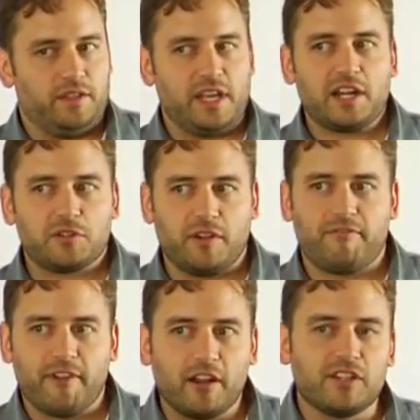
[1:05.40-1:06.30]
it's actually a
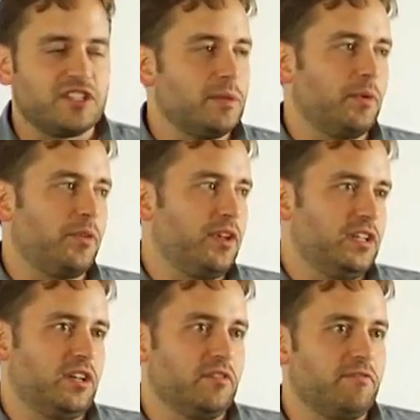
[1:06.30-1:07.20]
fairly simple
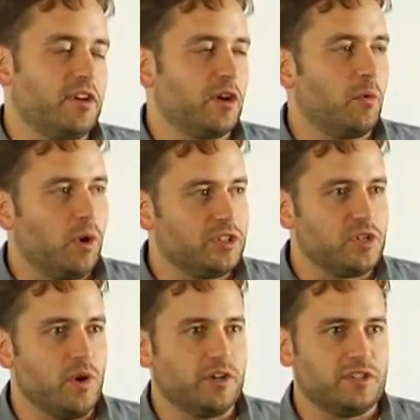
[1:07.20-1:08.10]
thing to configure once
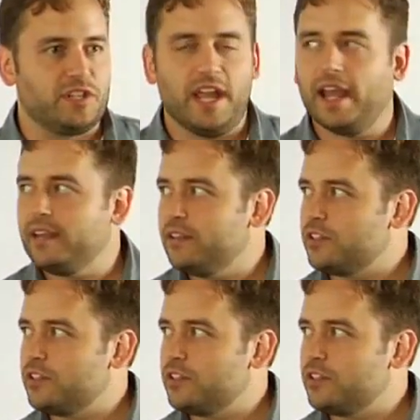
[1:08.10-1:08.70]
you understand.